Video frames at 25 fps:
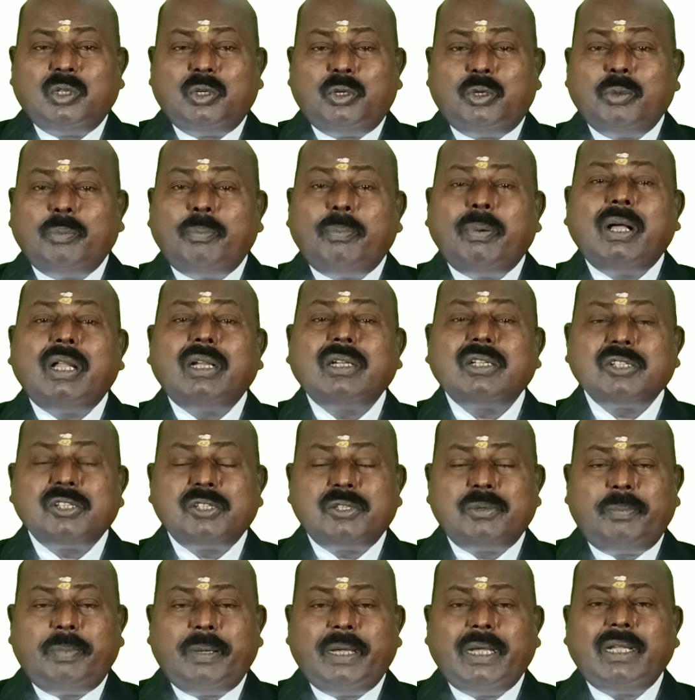to
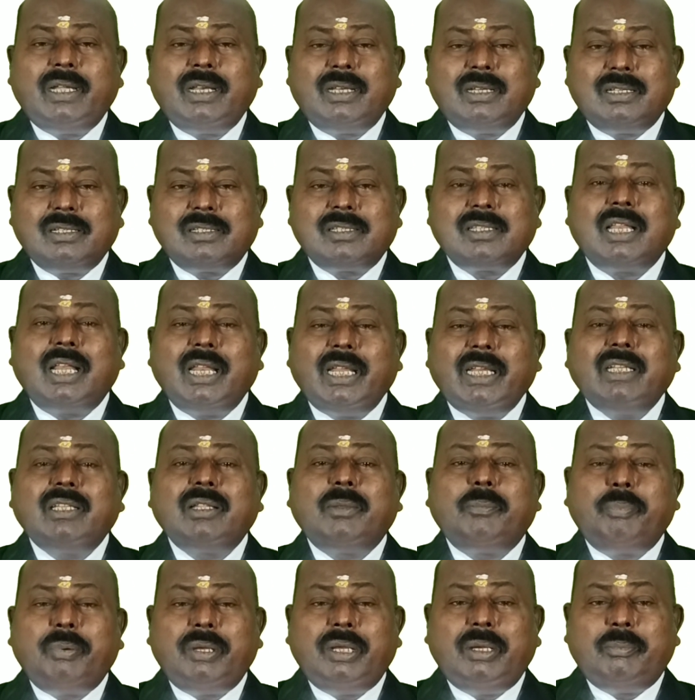participate and select
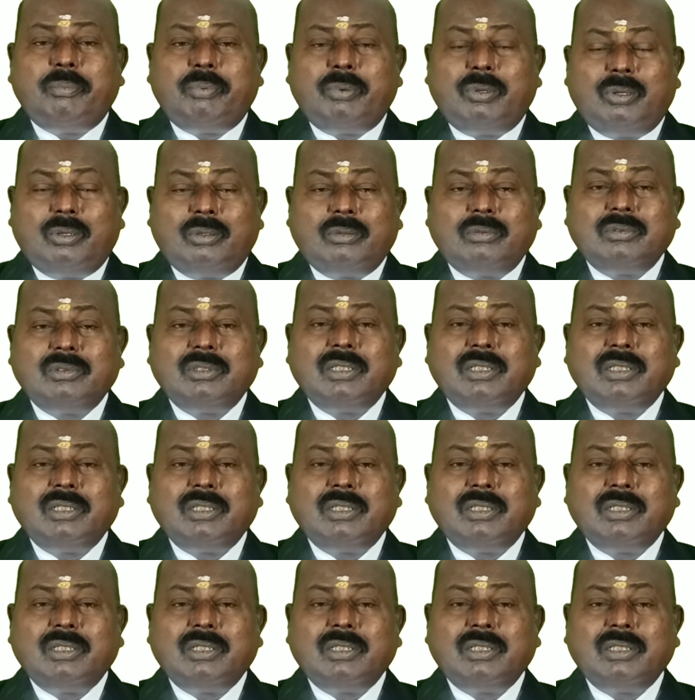the people,